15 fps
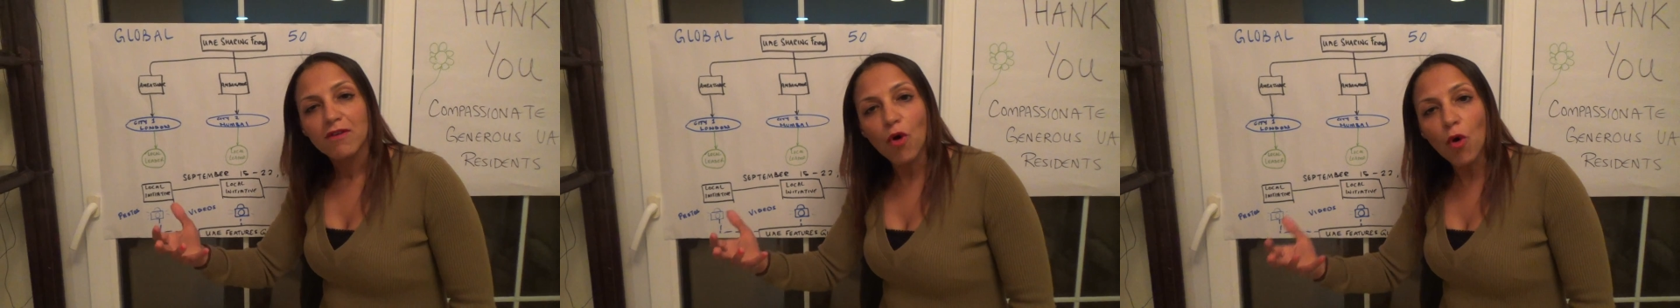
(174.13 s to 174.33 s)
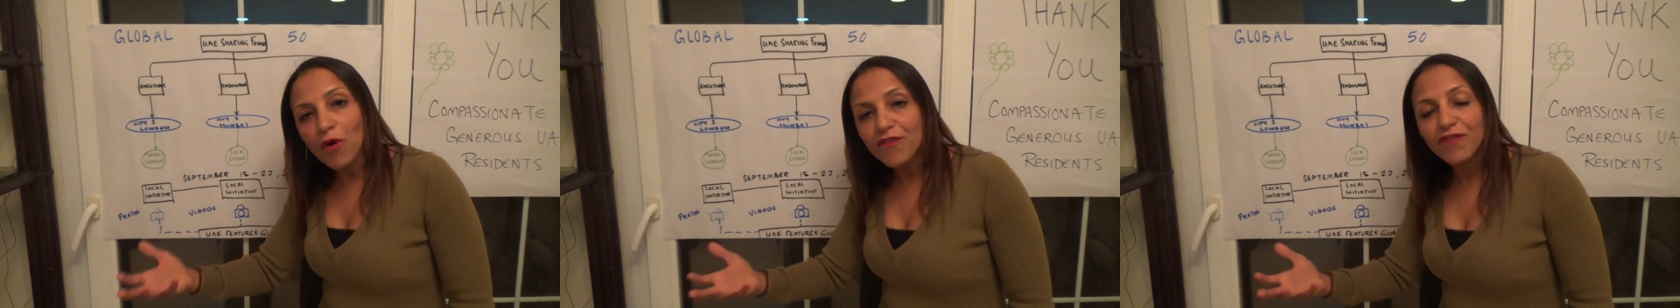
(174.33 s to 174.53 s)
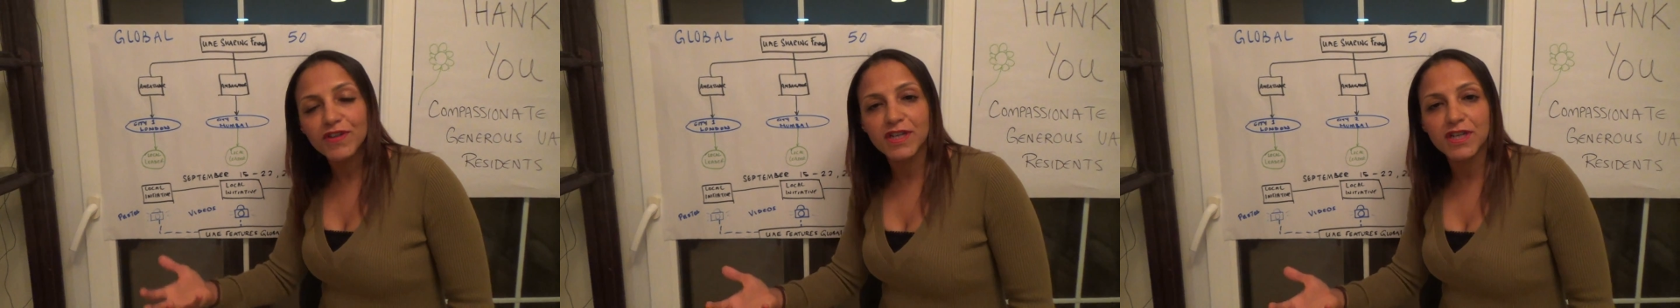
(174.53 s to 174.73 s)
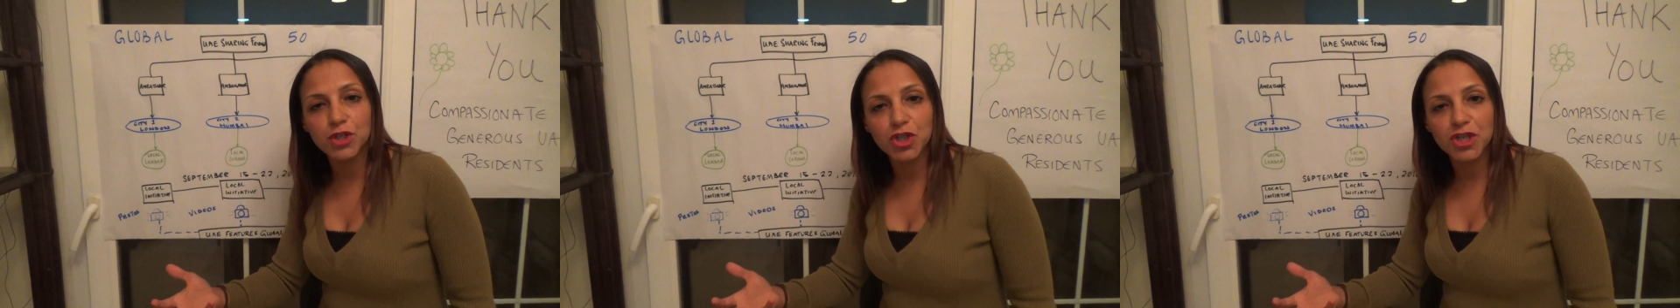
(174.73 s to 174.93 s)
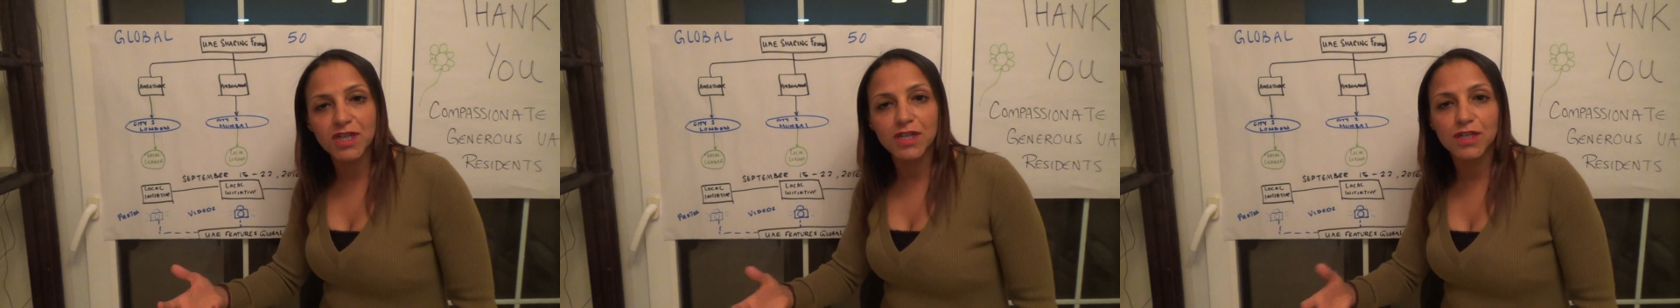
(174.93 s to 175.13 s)

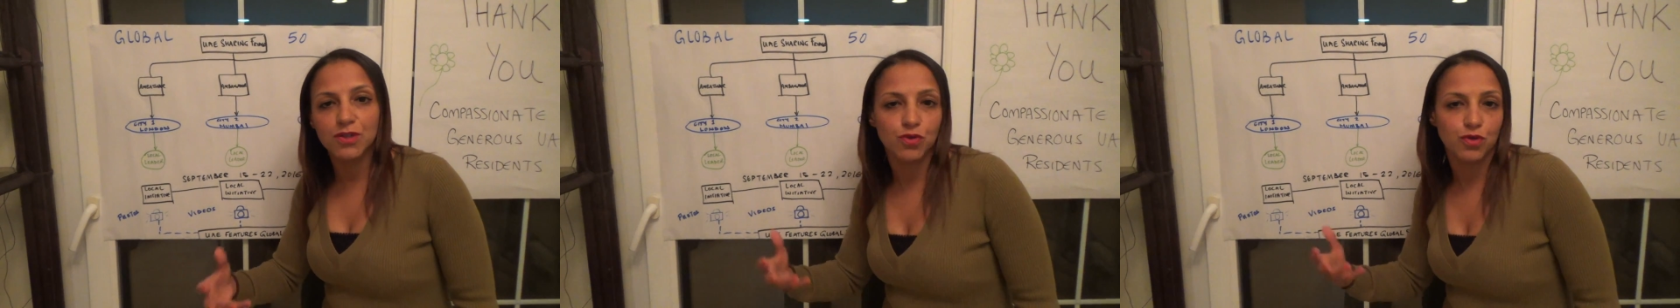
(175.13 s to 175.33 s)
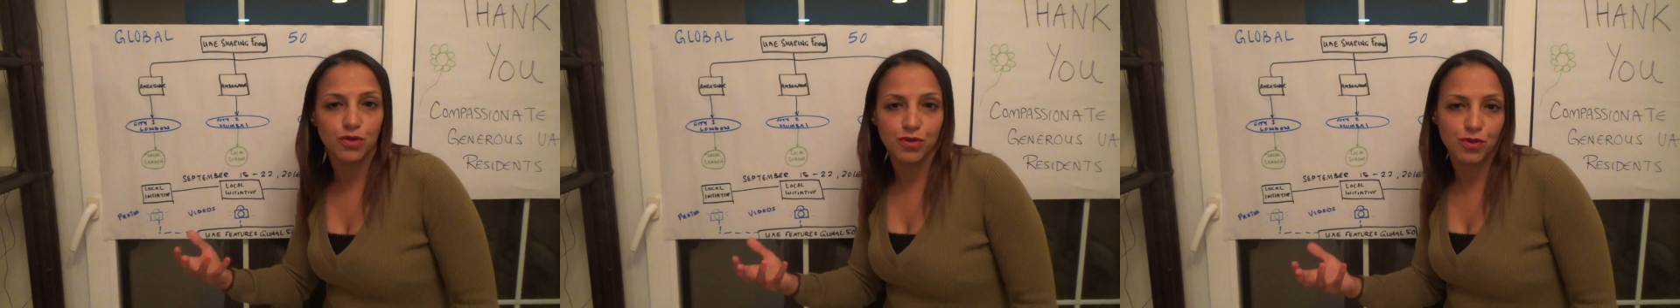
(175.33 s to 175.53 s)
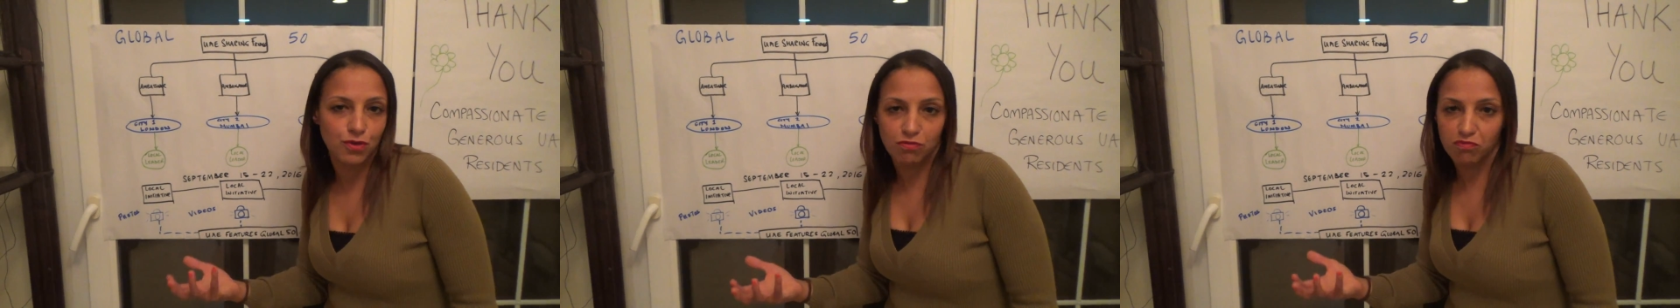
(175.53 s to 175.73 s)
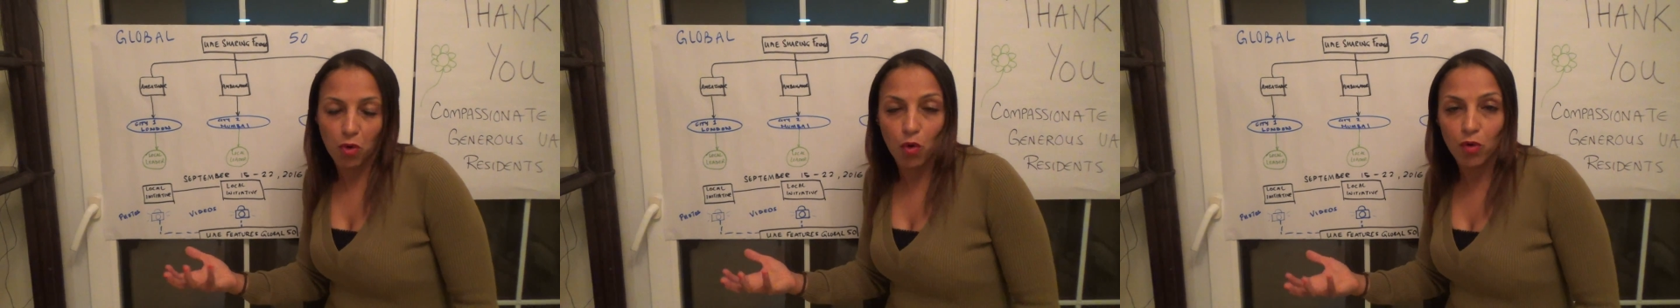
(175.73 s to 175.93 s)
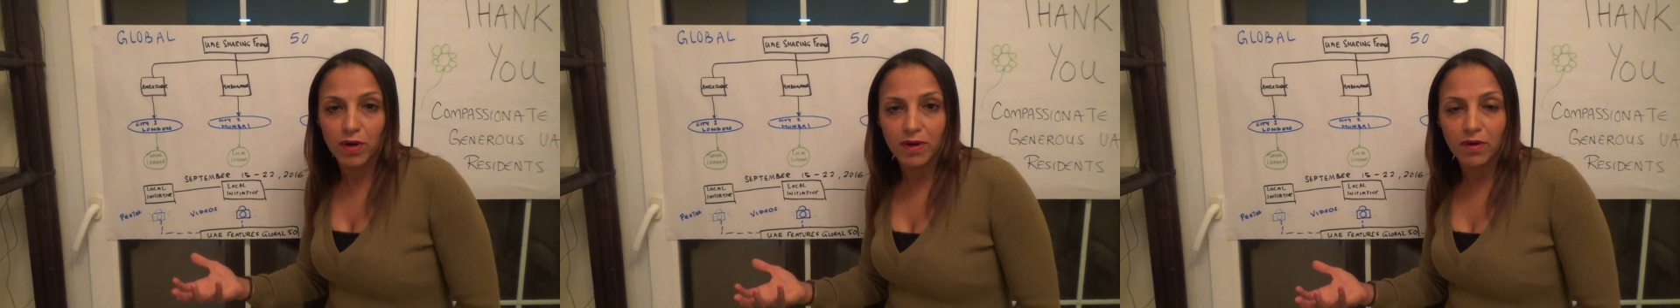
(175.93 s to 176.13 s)
orphanages or
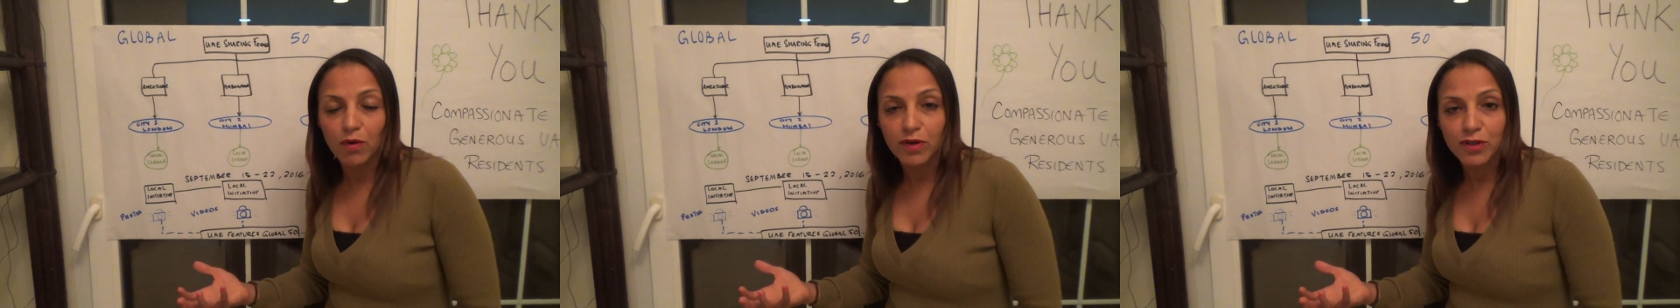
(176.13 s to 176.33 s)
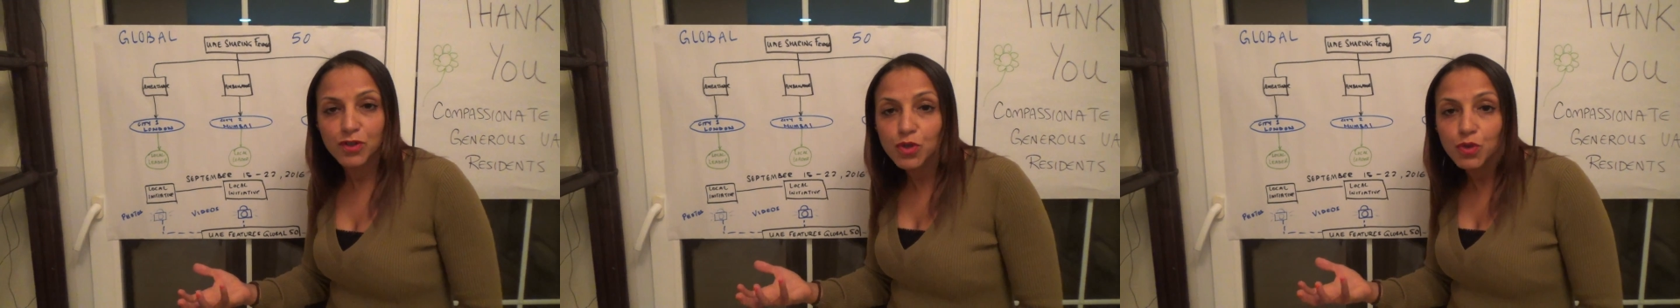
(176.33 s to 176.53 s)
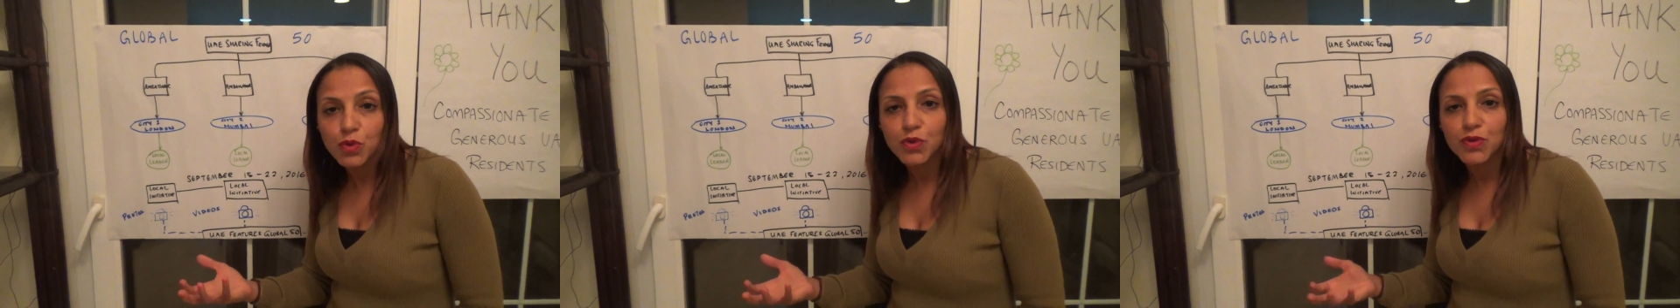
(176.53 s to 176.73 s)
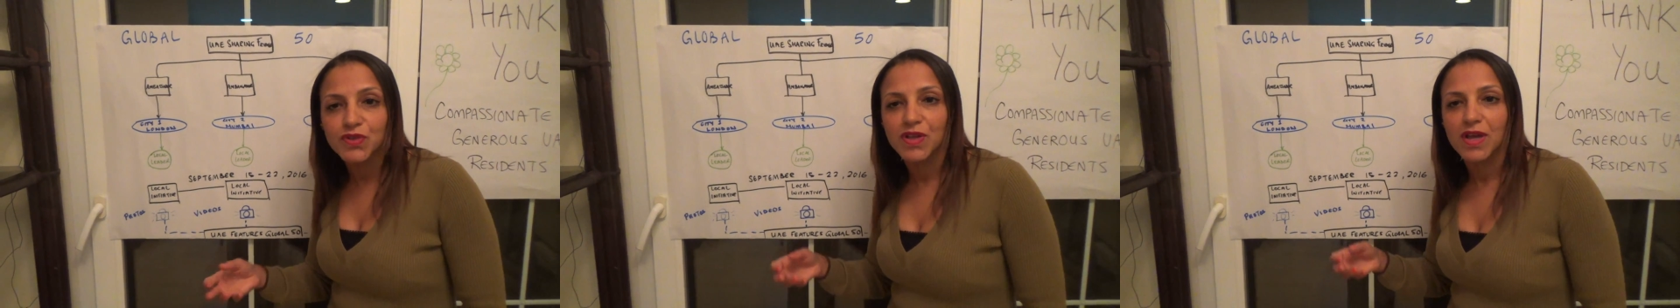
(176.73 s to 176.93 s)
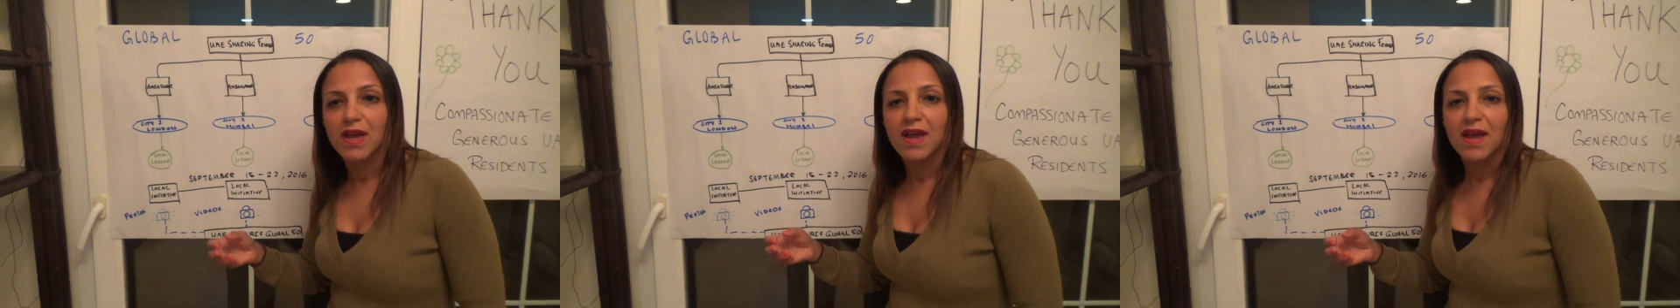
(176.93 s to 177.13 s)
schools.